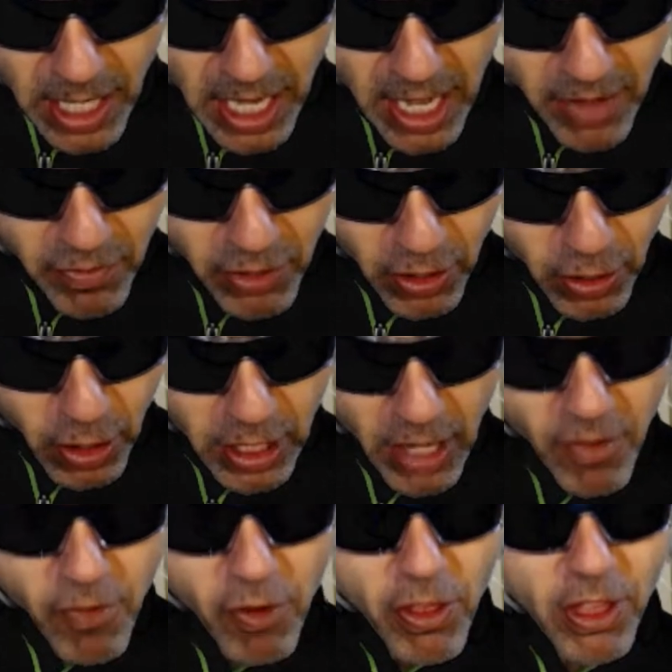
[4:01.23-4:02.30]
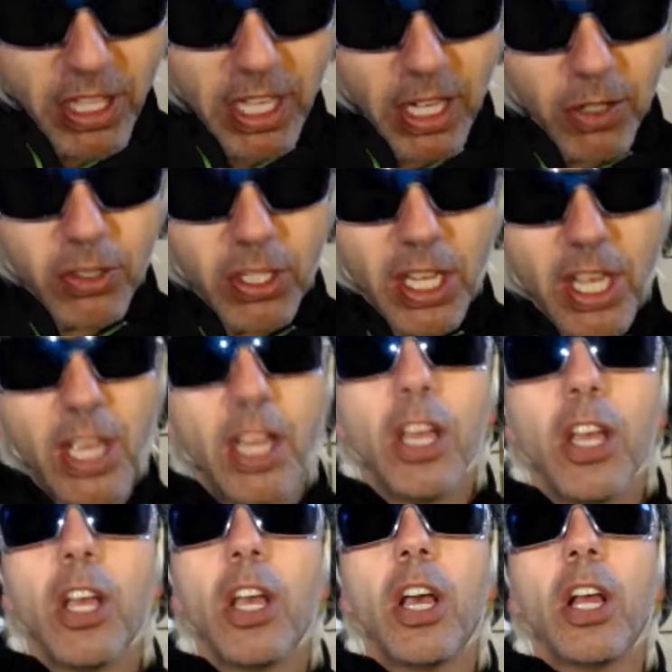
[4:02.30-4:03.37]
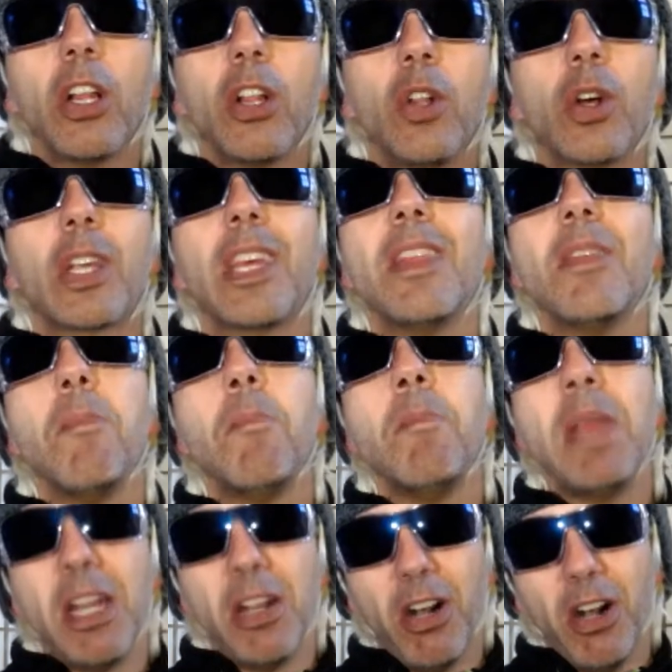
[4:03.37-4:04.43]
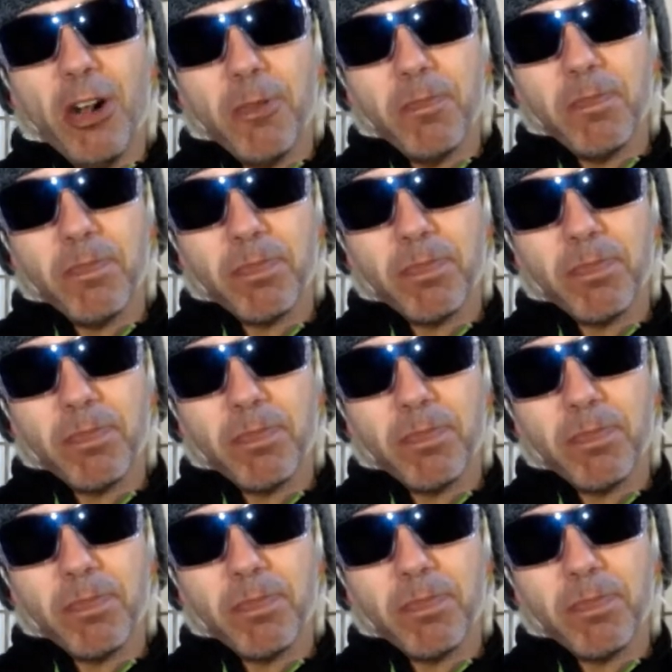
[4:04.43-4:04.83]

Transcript: if you're looking for the guilty, look in the mirror.